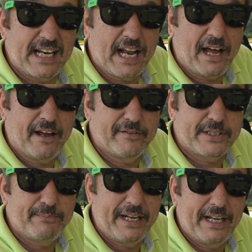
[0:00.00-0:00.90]
Loves
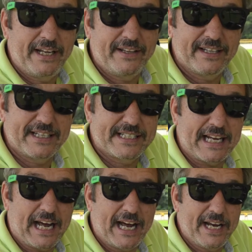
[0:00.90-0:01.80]
me, this
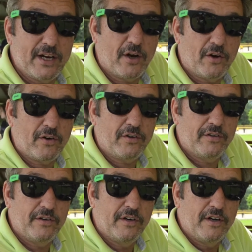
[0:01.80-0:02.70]
I know,
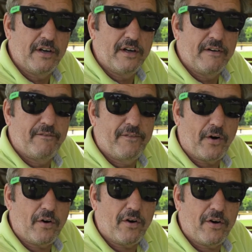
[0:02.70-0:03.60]

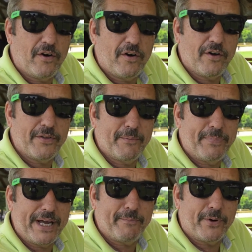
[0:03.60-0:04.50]
for the
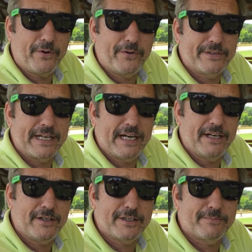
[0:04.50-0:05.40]
Bible
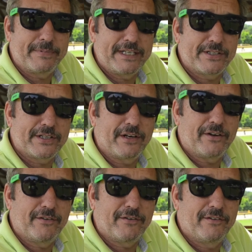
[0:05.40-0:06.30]
tells me
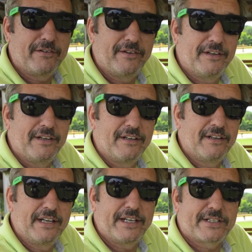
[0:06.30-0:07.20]
so.
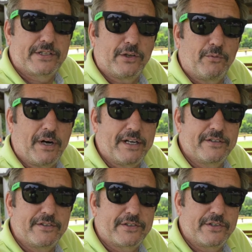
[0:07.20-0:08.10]
Little
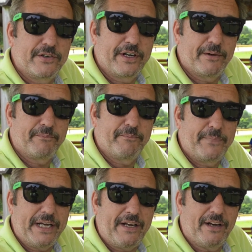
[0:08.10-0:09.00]
ones to him
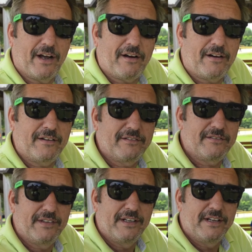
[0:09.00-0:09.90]
belong,
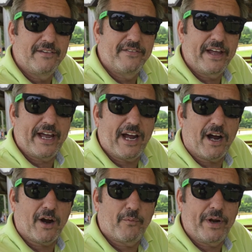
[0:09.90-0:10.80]
they
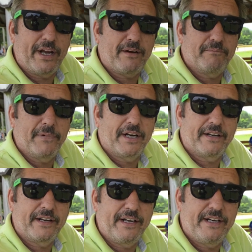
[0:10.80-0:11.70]
are weak, but
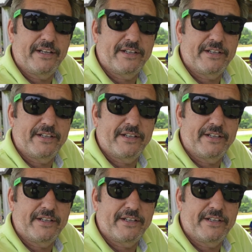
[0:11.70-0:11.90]
he